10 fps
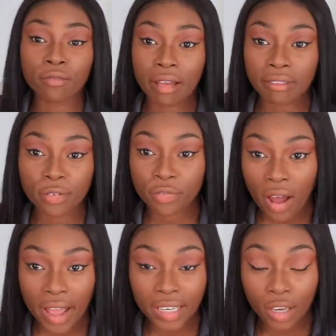very
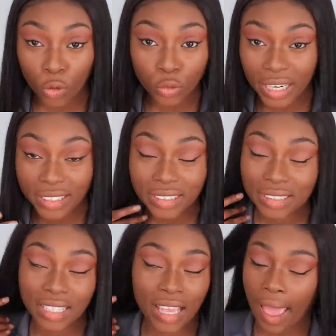fine, low
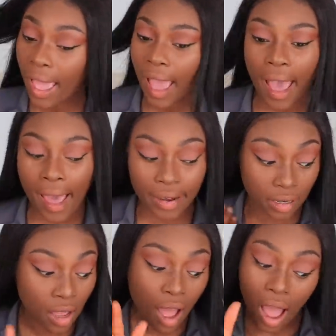density hair,
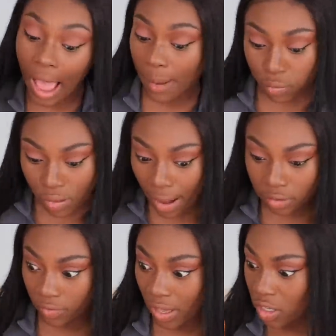and I'm
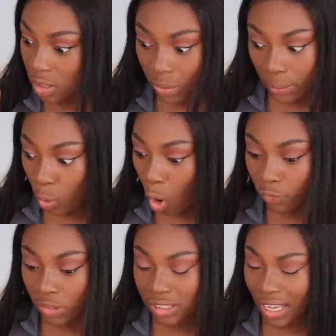proud of it, because people
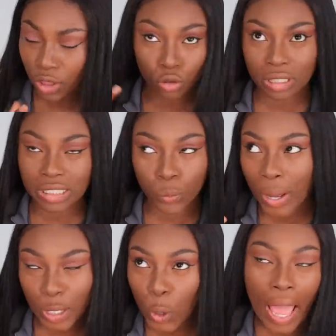often say the reason
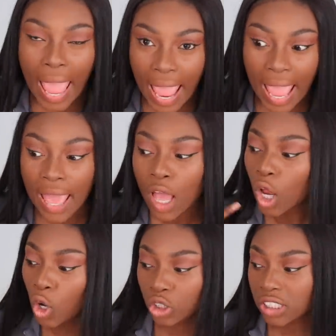why your hair
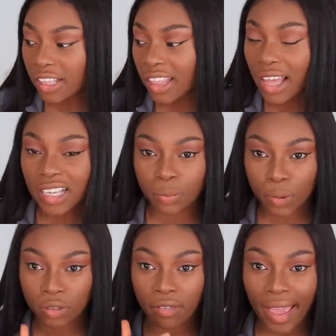looks like that is
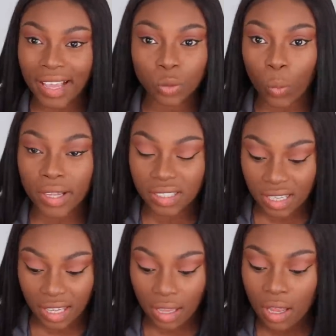because of
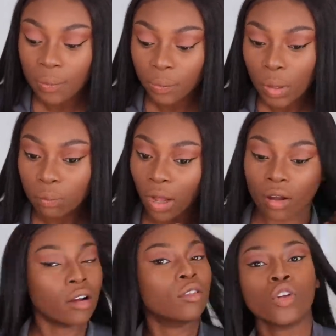XYZ.
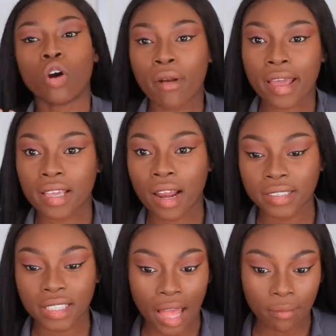But not
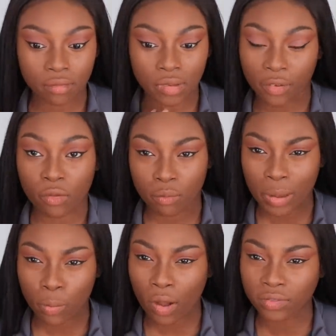recognizing that different
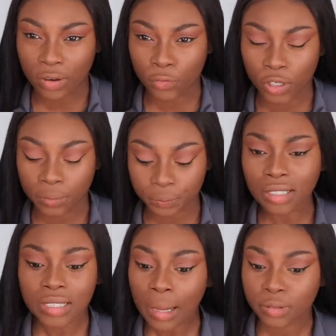people have different
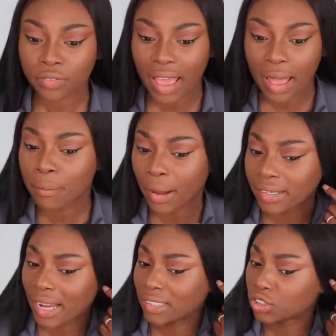types of hair by
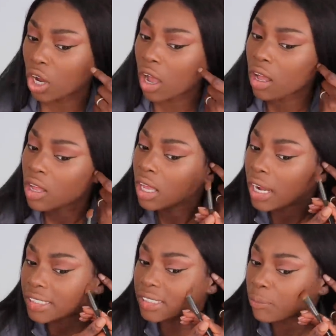nature.
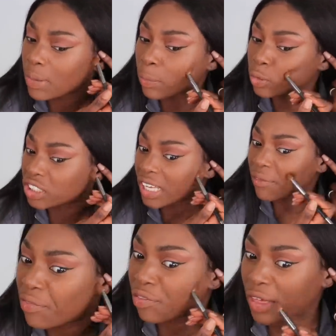Like, some people just
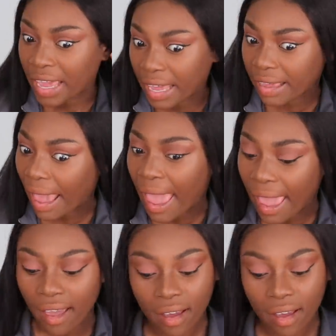have thick hair